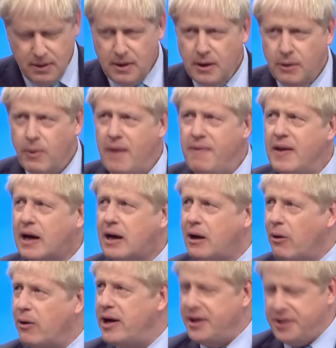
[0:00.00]
when the
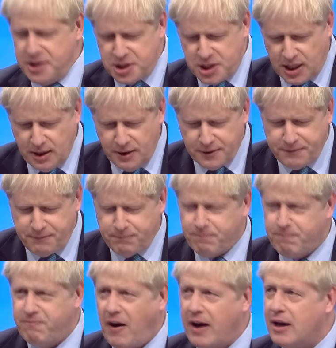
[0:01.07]
chlorinated chickens
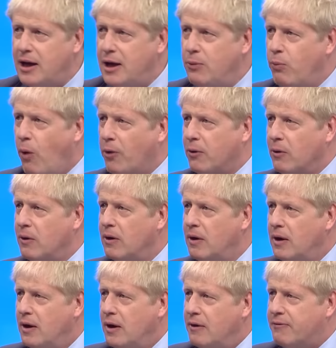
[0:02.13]
finally waddle
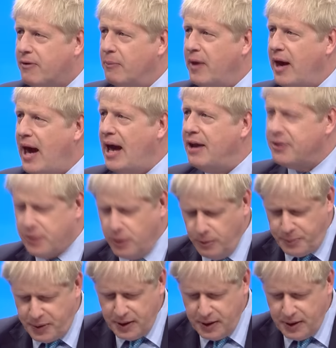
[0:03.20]
from the hen coop